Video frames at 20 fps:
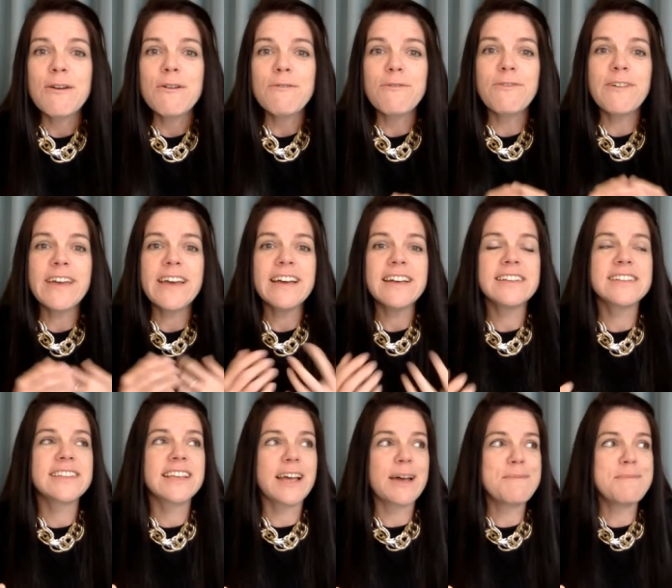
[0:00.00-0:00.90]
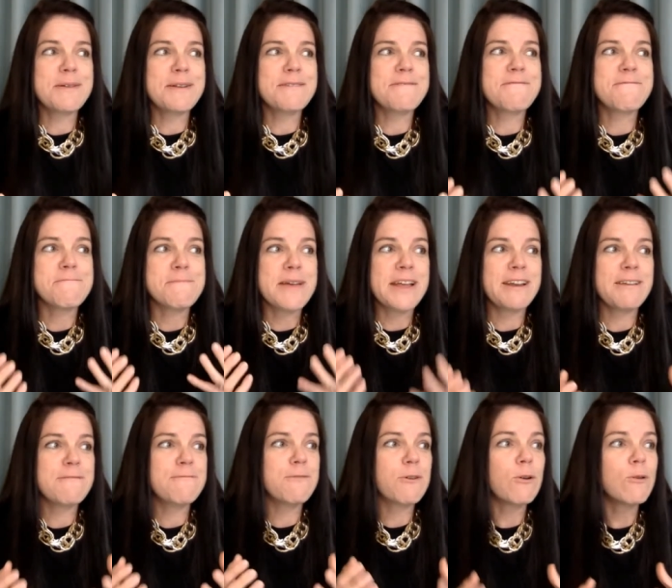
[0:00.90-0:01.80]
fears come in
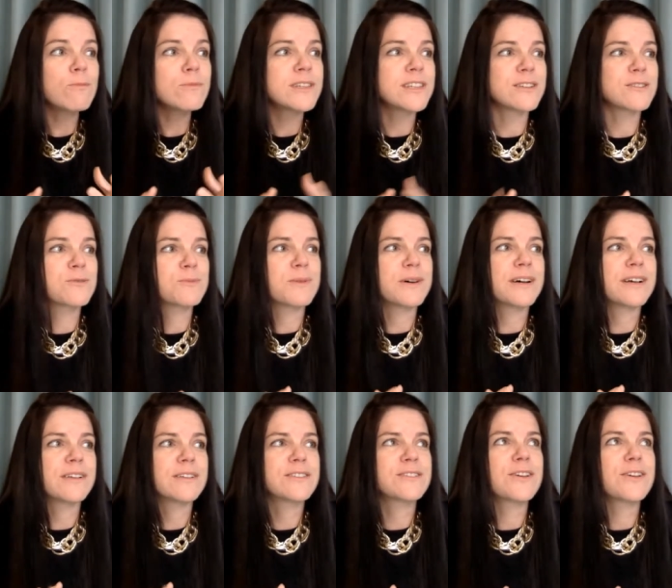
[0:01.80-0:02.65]
many forms as well.